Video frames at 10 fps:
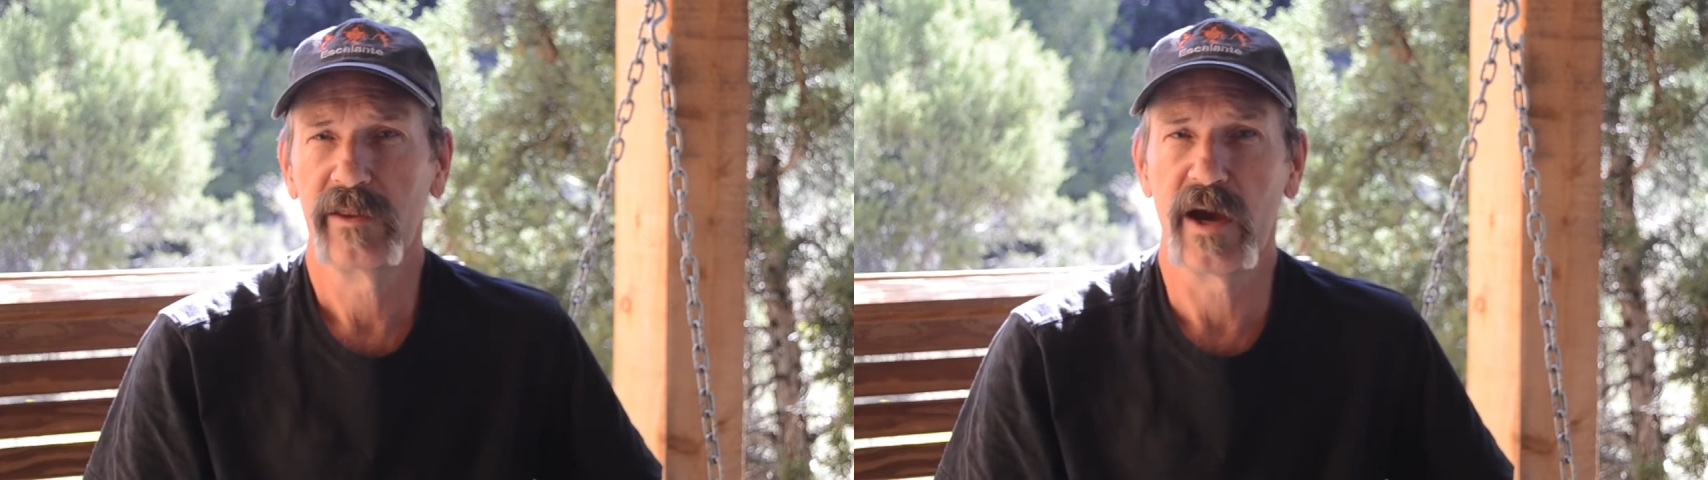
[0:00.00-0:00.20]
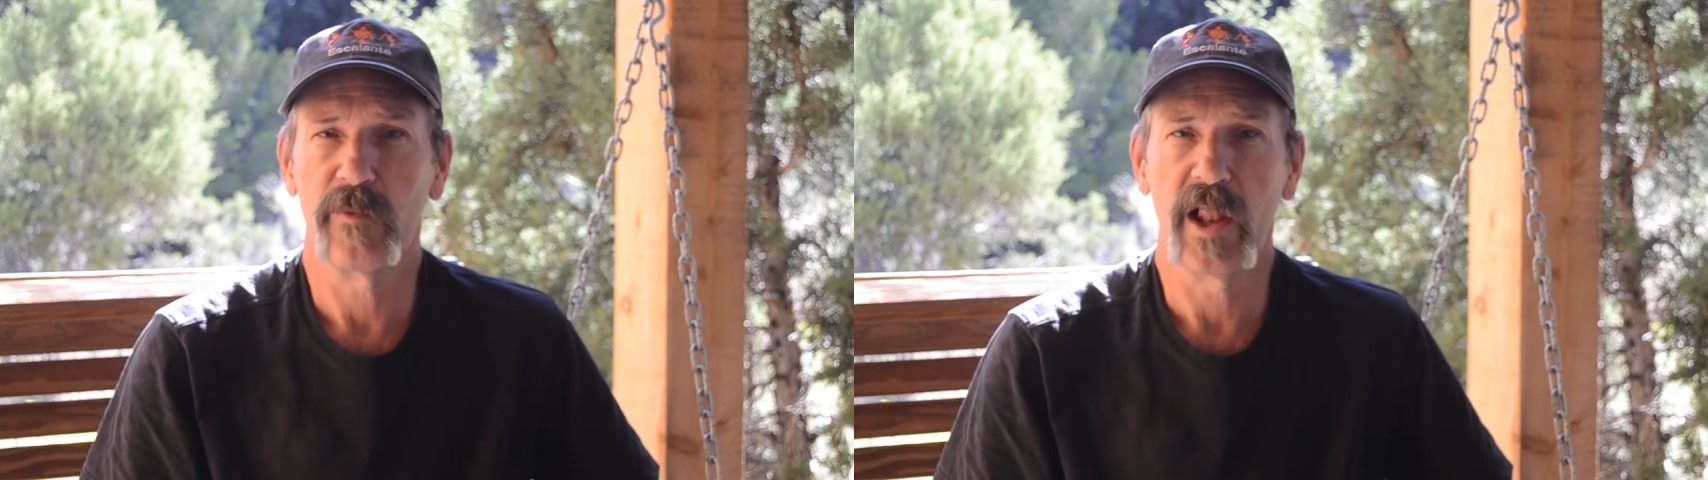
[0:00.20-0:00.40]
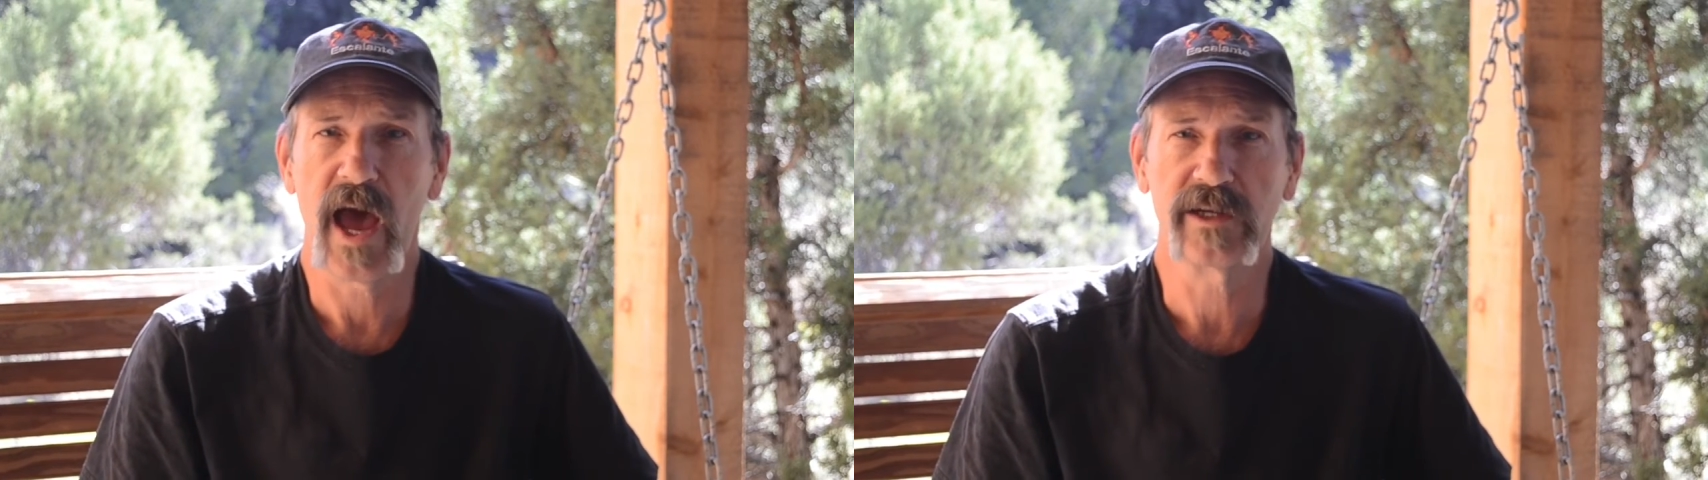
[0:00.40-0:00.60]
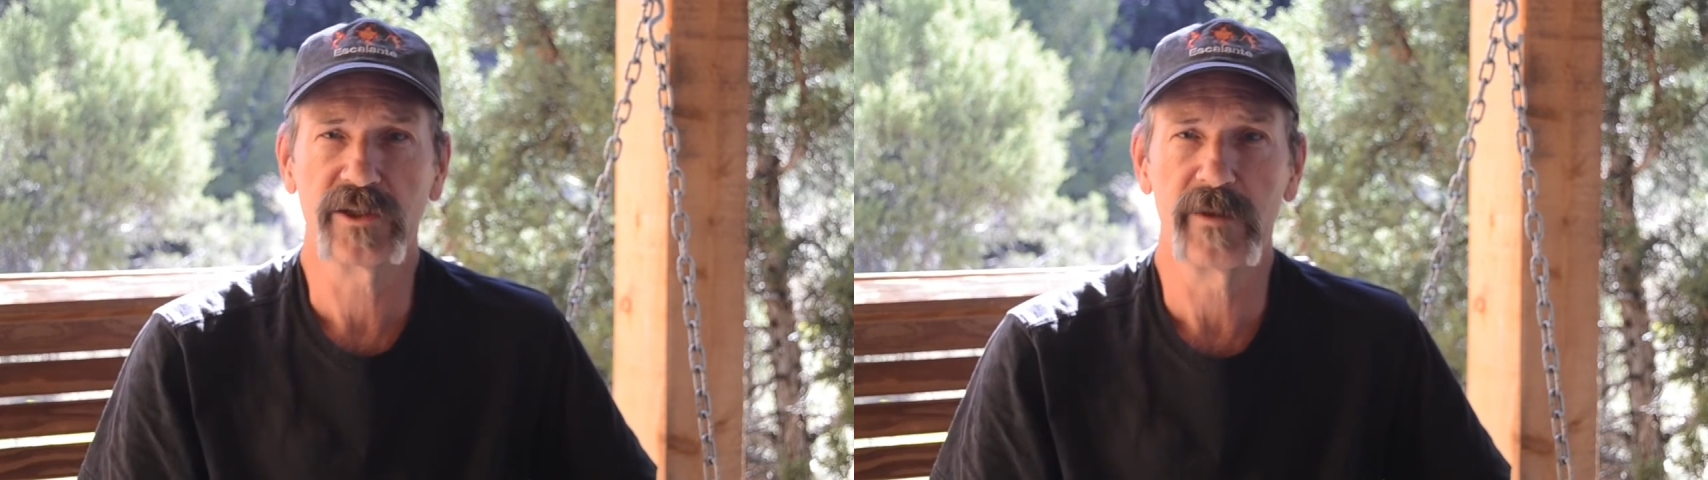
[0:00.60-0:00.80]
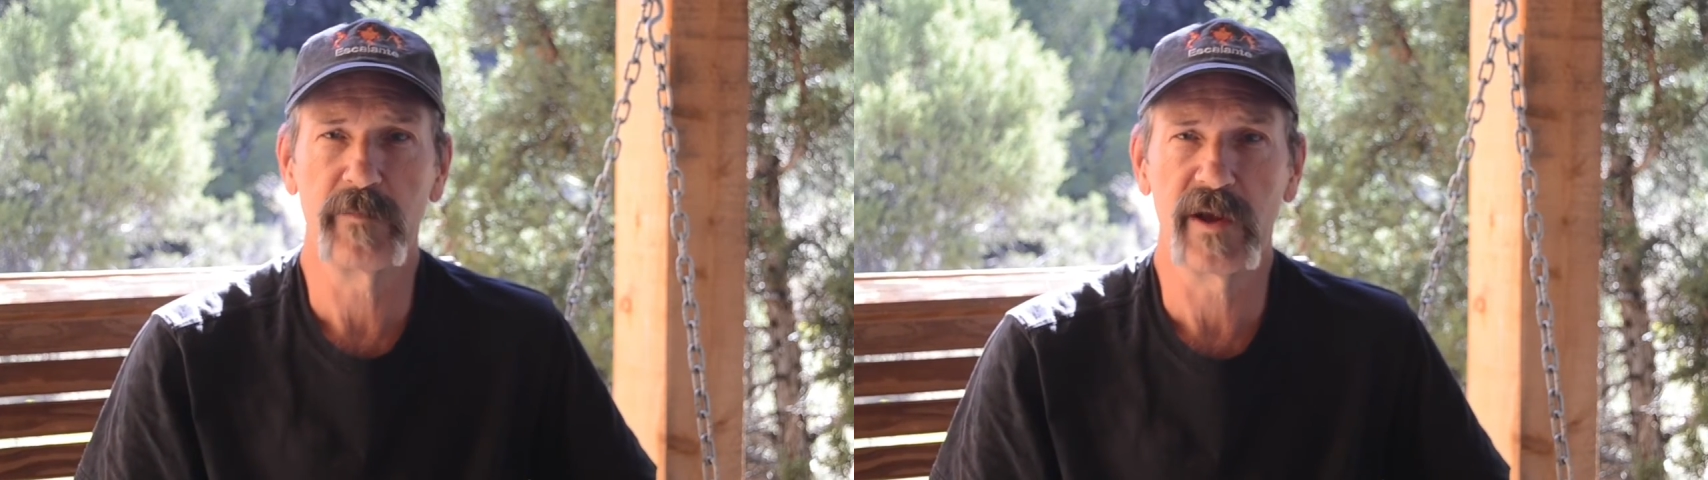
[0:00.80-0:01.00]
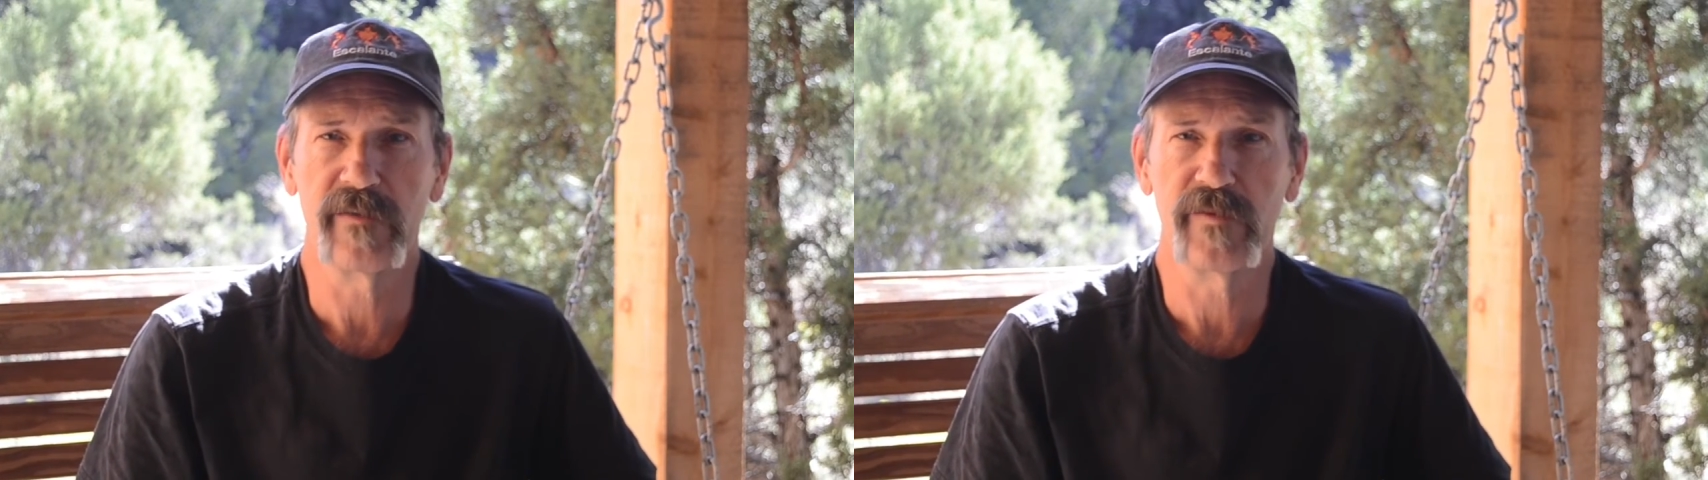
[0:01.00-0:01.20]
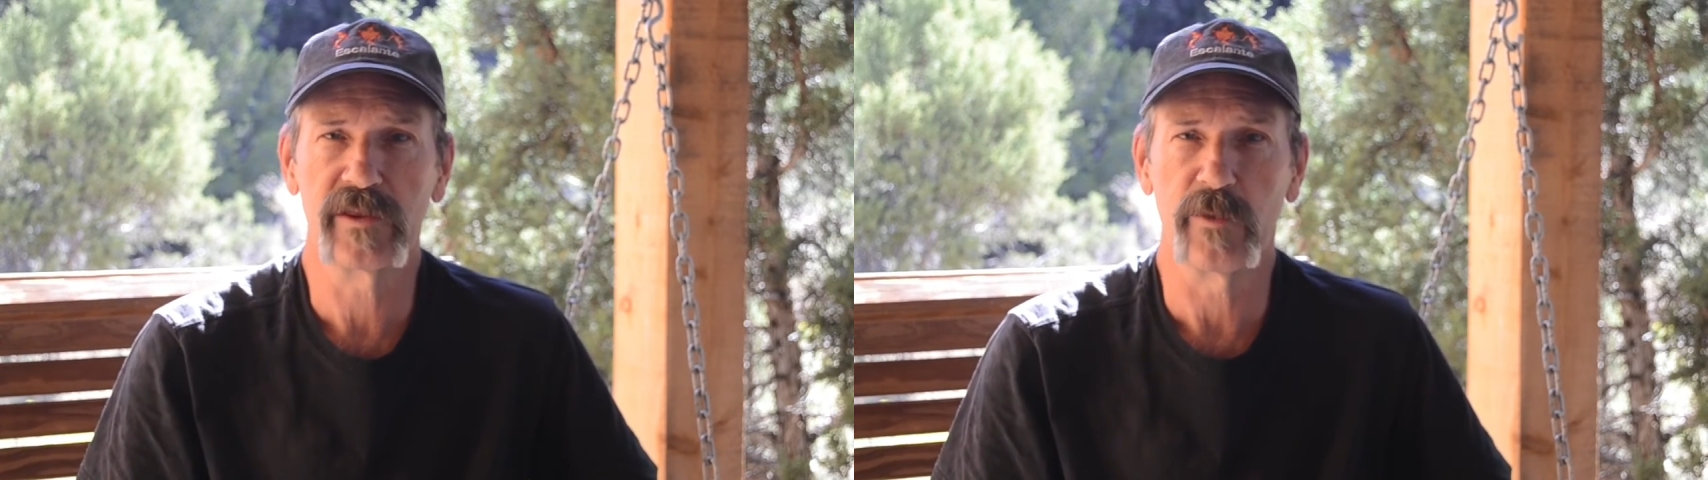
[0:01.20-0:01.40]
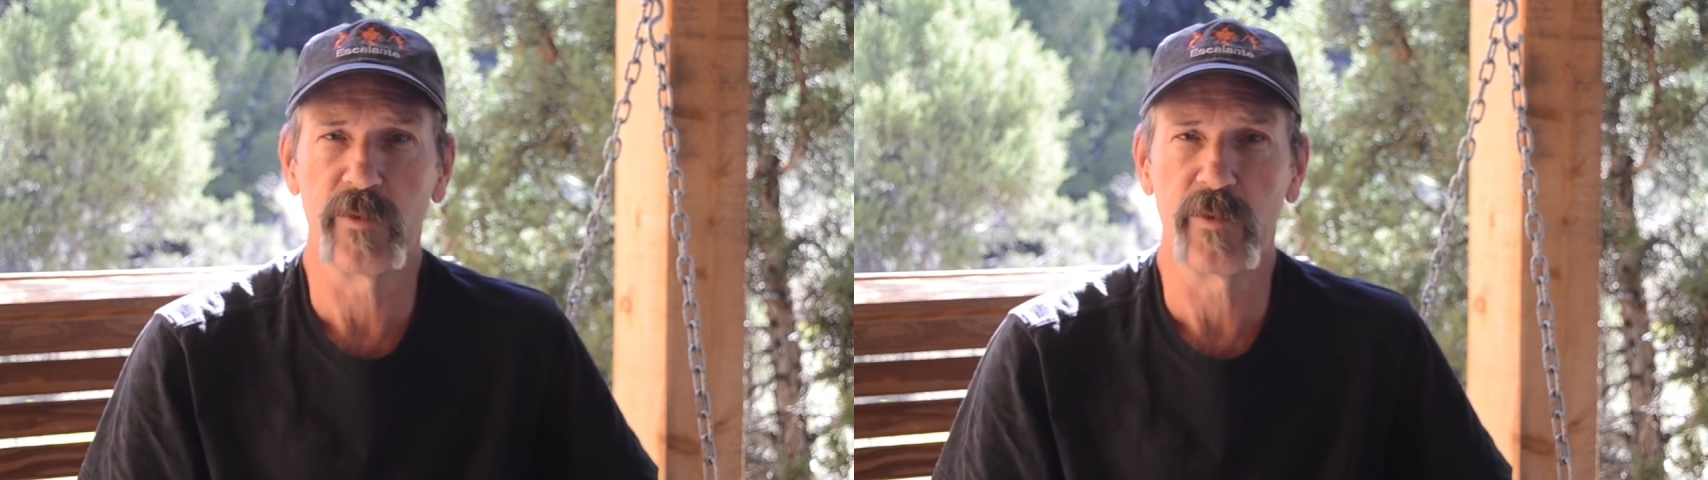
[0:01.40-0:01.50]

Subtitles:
that will actually benefit the